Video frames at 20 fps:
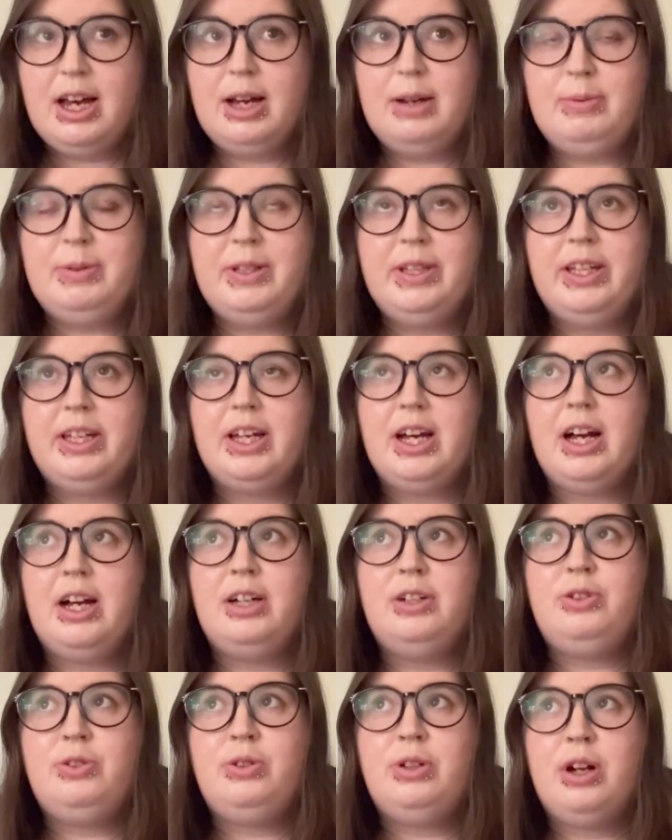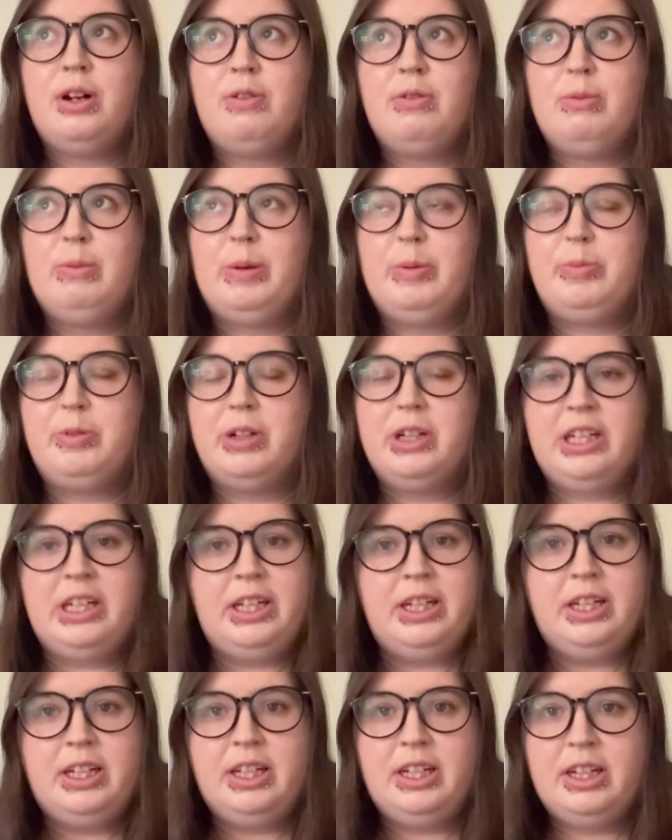I mean, like, I do not remember
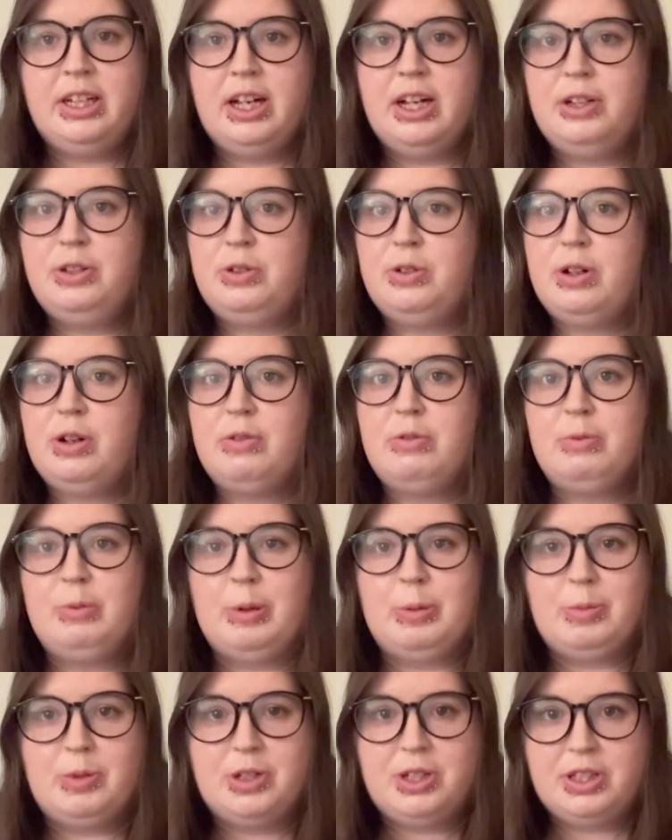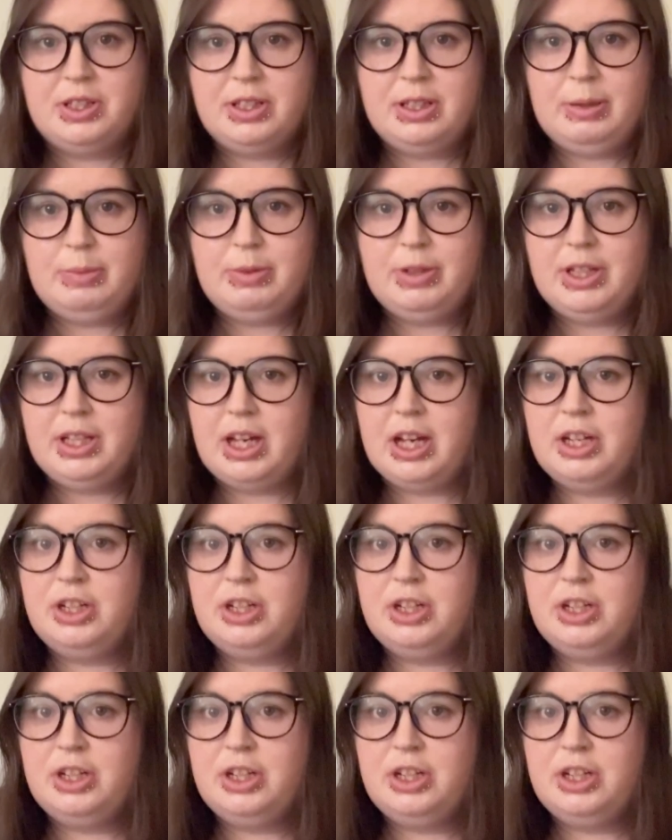eating, I do not remember sleeping,